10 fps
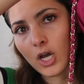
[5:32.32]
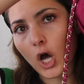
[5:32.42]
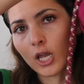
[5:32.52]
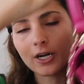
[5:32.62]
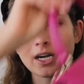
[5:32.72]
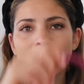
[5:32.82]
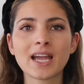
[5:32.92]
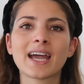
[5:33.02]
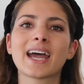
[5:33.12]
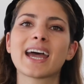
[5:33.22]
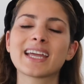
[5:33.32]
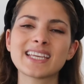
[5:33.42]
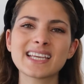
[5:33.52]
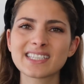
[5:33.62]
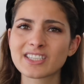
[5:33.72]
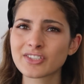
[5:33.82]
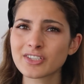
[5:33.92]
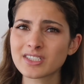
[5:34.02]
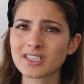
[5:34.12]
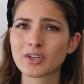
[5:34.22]
color. And yes, it's
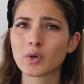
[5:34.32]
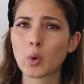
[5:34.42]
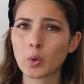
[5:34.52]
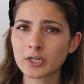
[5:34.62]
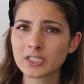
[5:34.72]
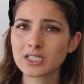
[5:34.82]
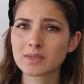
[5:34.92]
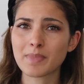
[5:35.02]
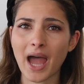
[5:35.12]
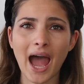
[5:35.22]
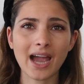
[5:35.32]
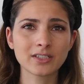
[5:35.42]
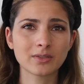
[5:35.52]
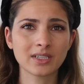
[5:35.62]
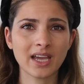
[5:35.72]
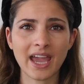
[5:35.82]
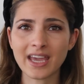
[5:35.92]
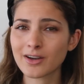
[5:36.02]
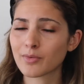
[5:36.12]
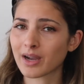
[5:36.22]
just a gorgeous bag to
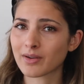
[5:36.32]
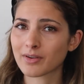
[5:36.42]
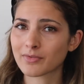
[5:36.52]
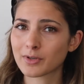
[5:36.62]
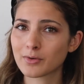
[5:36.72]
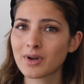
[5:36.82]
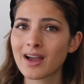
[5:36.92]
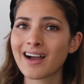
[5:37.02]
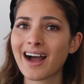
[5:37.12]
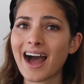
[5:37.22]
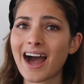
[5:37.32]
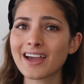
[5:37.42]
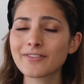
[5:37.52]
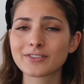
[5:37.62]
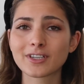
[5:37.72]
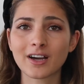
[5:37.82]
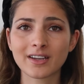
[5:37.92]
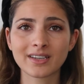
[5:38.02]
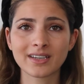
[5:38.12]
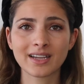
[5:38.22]
take away with you. I've
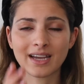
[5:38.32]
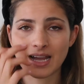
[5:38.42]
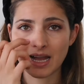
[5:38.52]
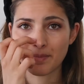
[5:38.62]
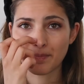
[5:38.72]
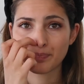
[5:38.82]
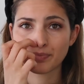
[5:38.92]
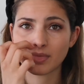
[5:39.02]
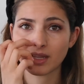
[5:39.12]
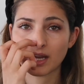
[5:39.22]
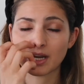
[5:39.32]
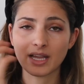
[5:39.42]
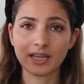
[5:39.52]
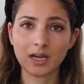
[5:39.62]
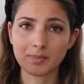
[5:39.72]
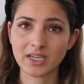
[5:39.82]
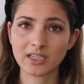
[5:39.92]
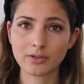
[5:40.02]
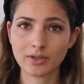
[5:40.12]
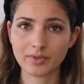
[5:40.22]
done an
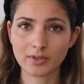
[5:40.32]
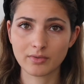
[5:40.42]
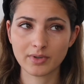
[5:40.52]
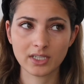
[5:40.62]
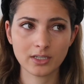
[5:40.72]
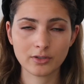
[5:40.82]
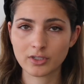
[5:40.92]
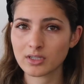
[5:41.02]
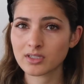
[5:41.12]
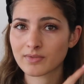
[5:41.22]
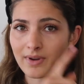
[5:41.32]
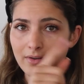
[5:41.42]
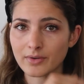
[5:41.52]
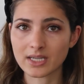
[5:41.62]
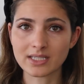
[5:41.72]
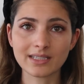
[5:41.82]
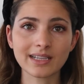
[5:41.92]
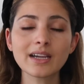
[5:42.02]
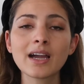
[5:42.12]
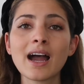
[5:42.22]
updated review video just very recently.